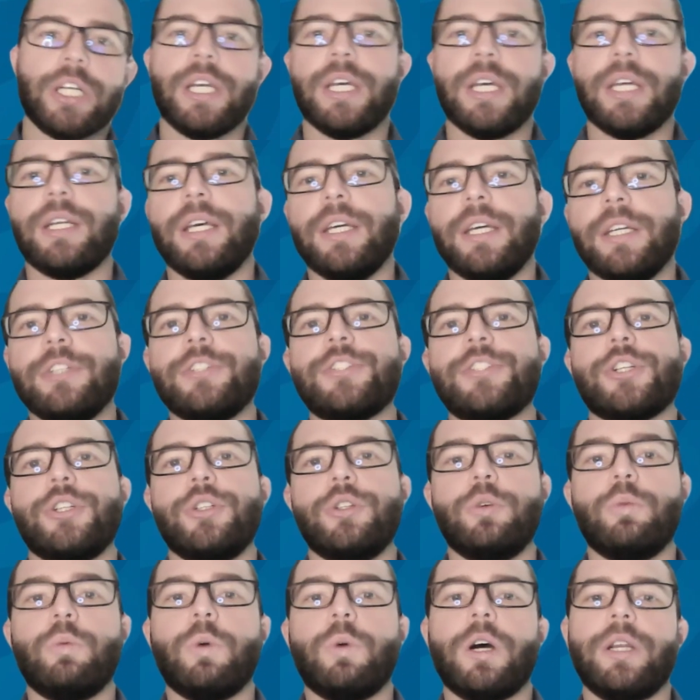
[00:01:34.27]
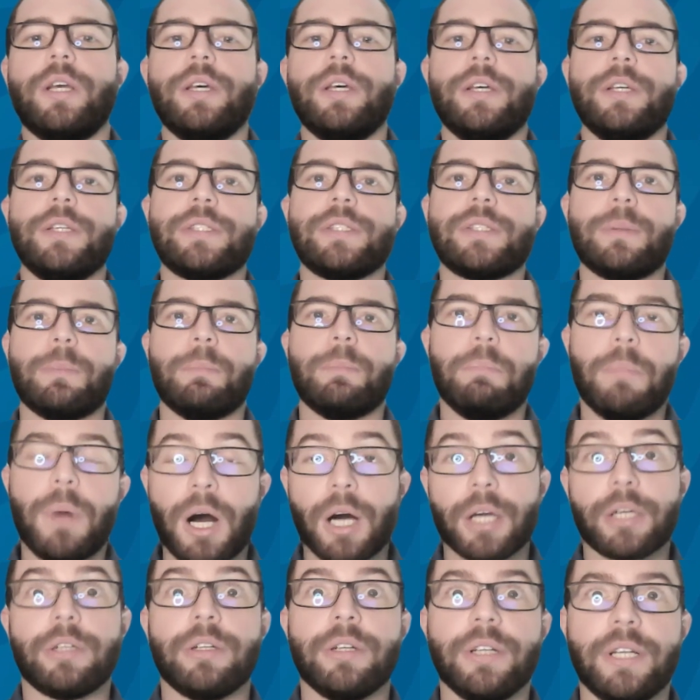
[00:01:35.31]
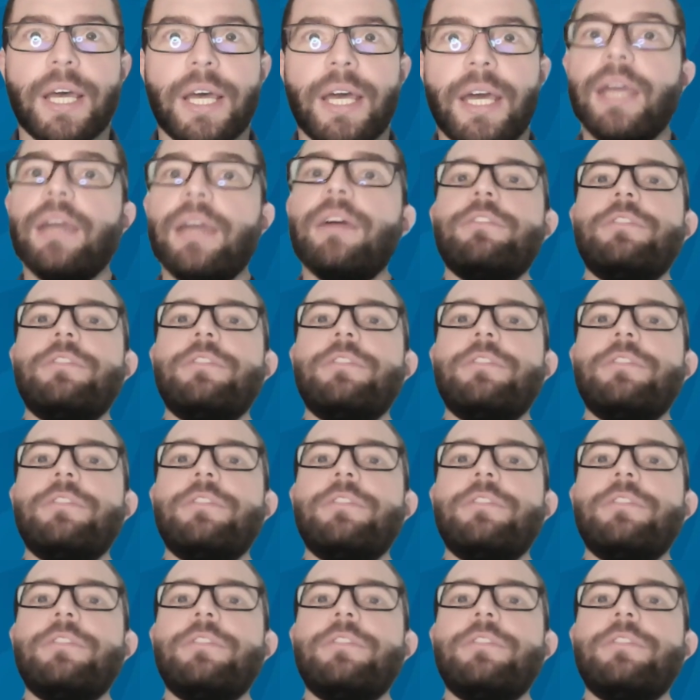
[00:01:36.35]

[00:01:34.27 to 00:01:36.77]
it into what is modern day,